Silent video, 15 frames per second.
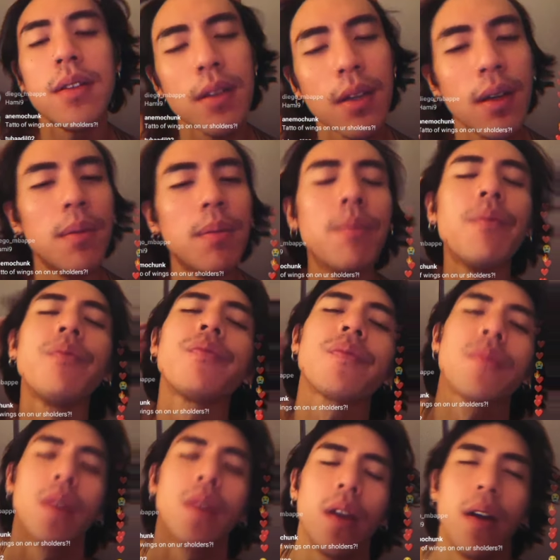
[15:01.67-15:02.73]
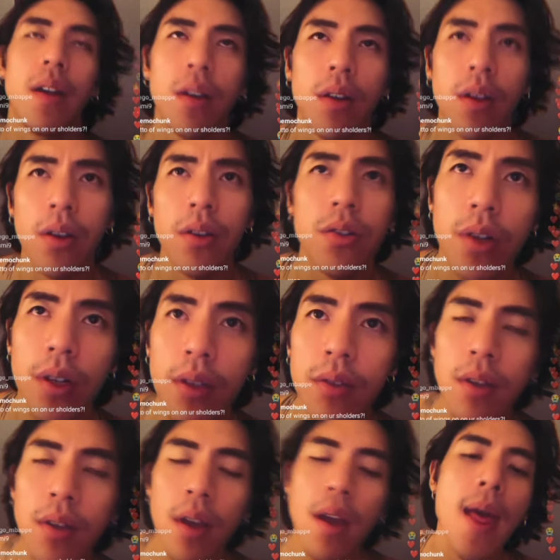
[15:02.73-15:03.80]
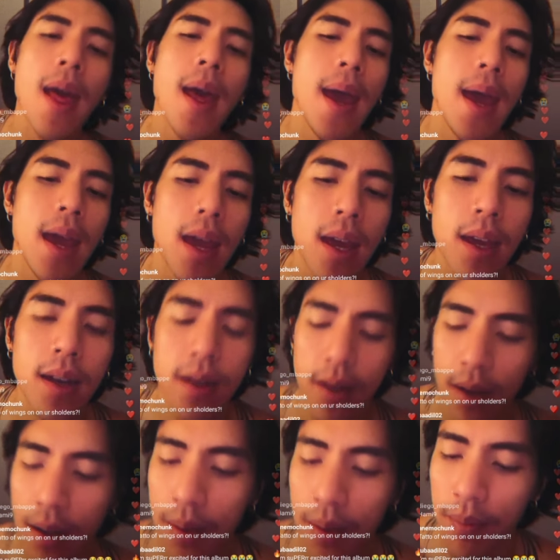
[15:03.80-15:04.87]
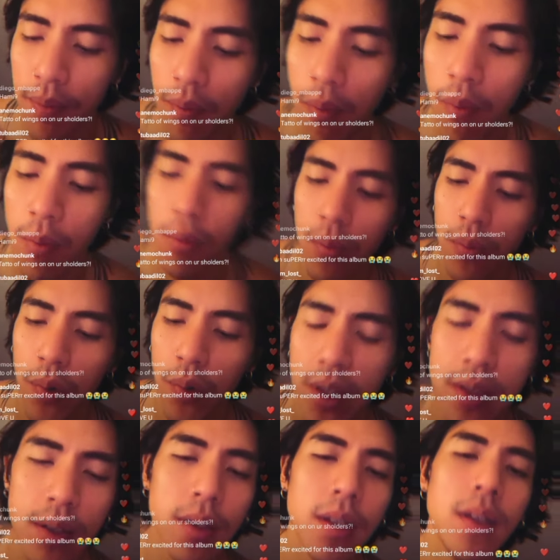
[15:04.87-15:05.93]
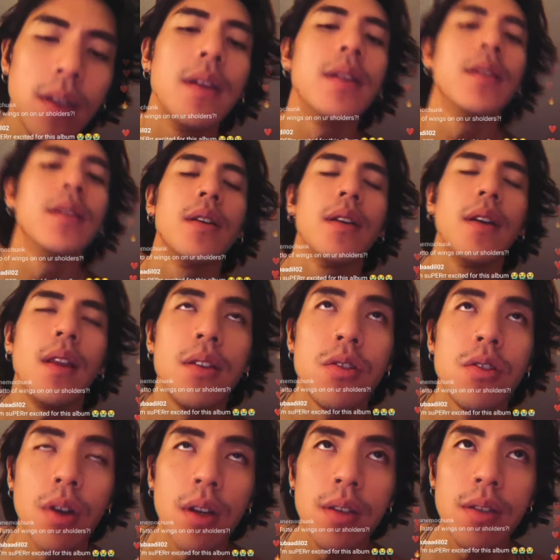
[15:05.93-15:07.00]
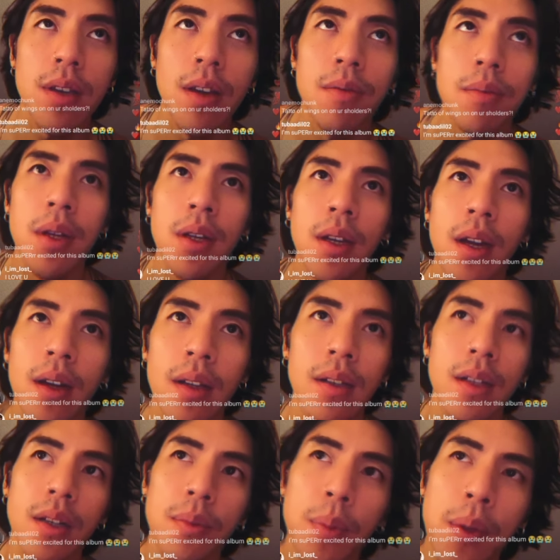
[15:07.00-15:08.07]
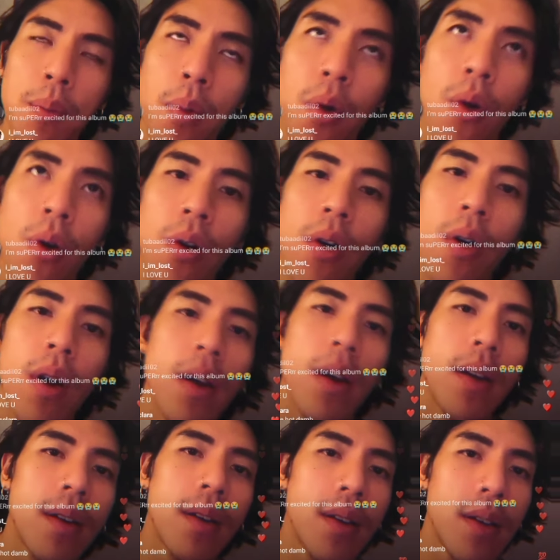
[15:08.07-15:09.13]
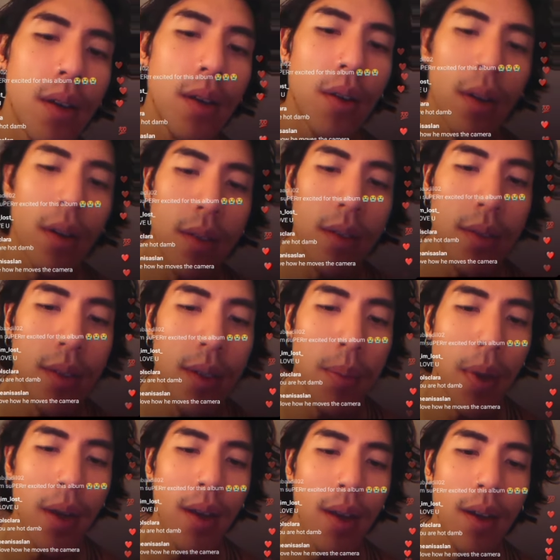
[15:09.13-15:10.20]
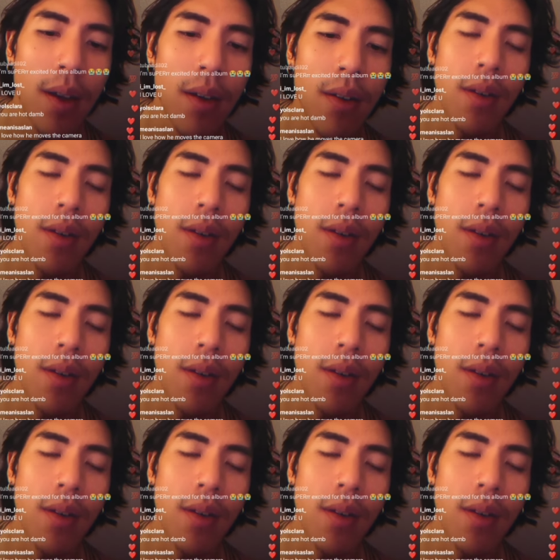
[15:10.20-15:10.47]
I hear a lot of strings. And recently, the strings have been getting a little bit more clearer in my head,